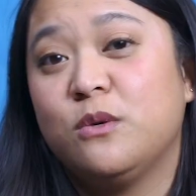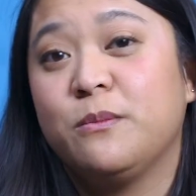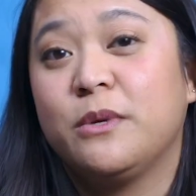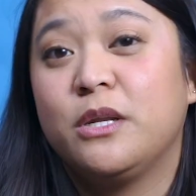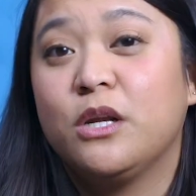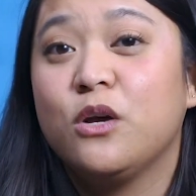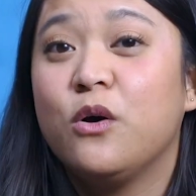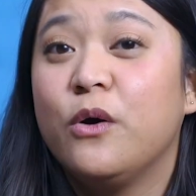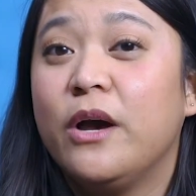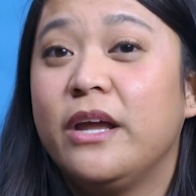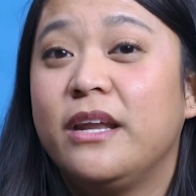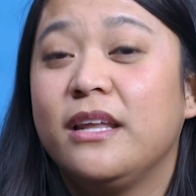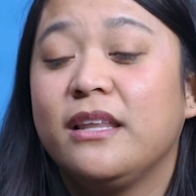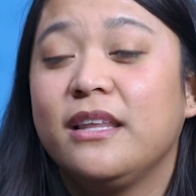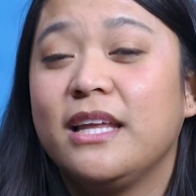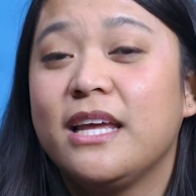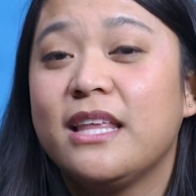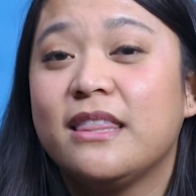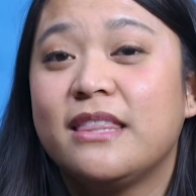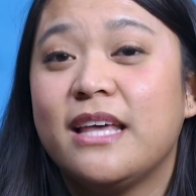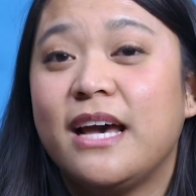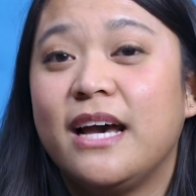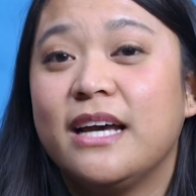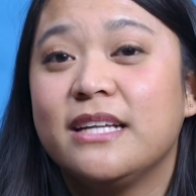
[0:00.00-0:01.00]
So I'm gonna go ahead and
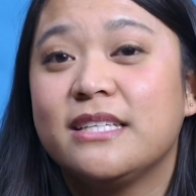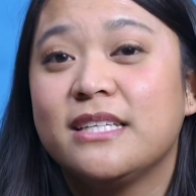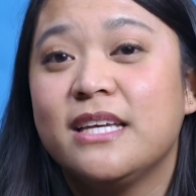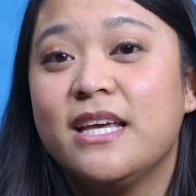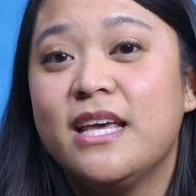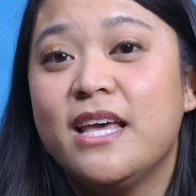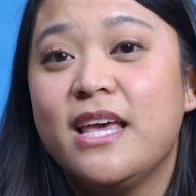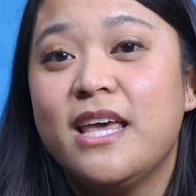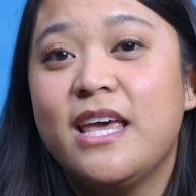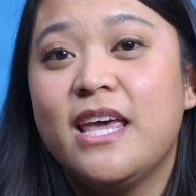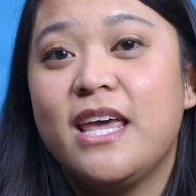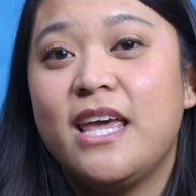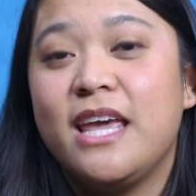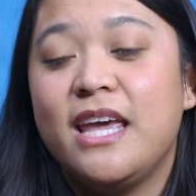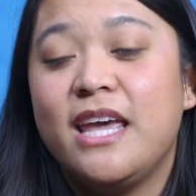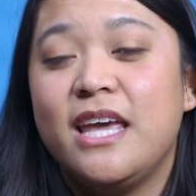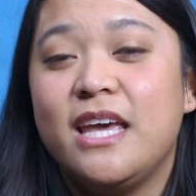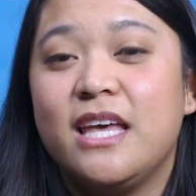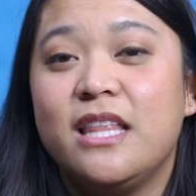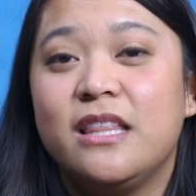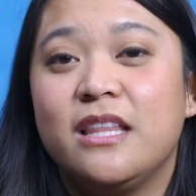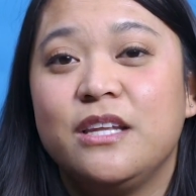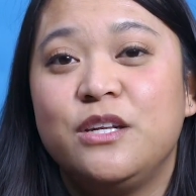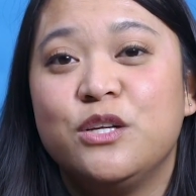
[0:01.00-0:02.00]
link that
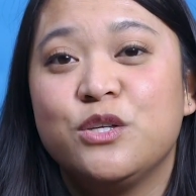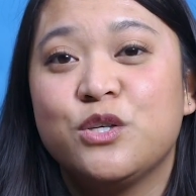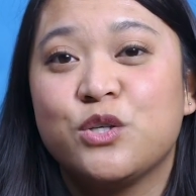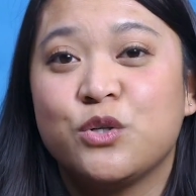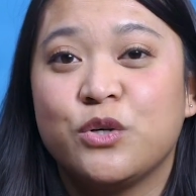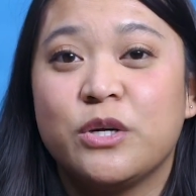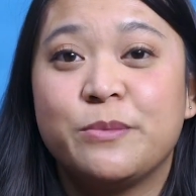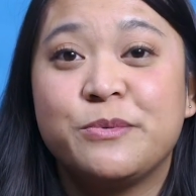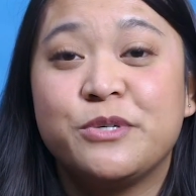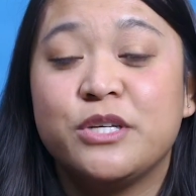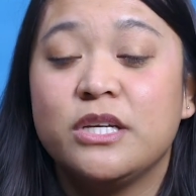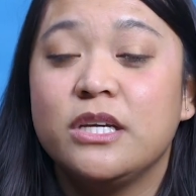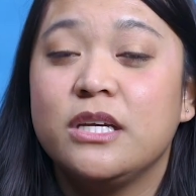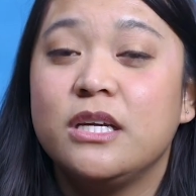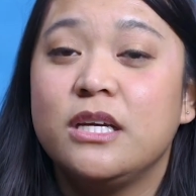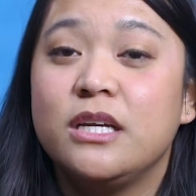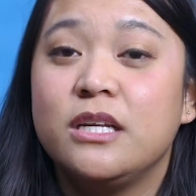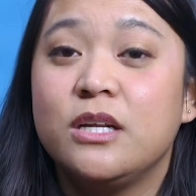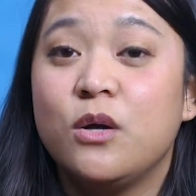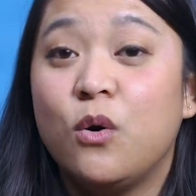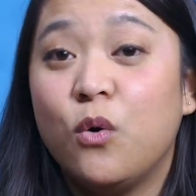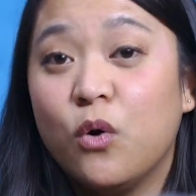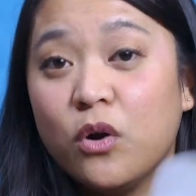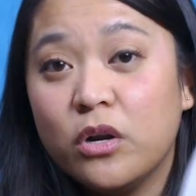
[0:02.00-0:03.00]
in the
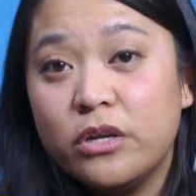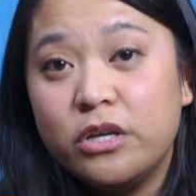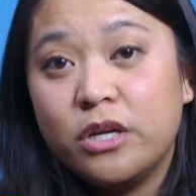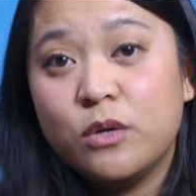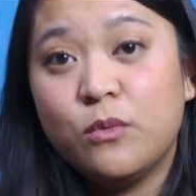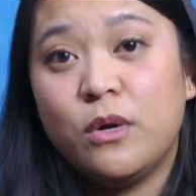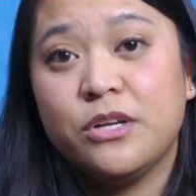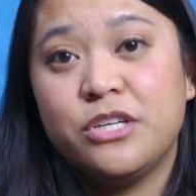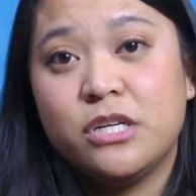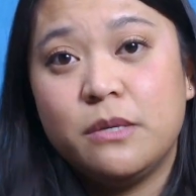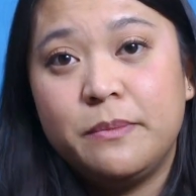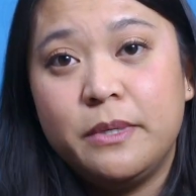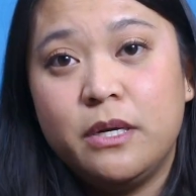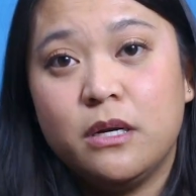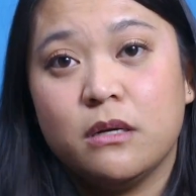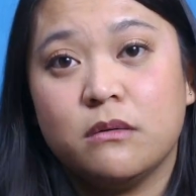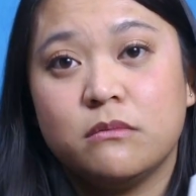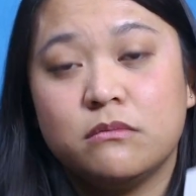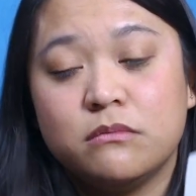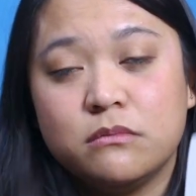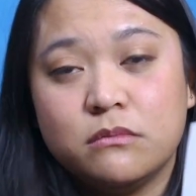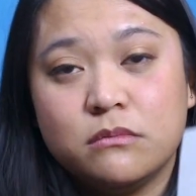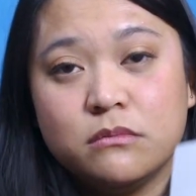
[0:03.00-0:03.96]
description, or you can watch it up here.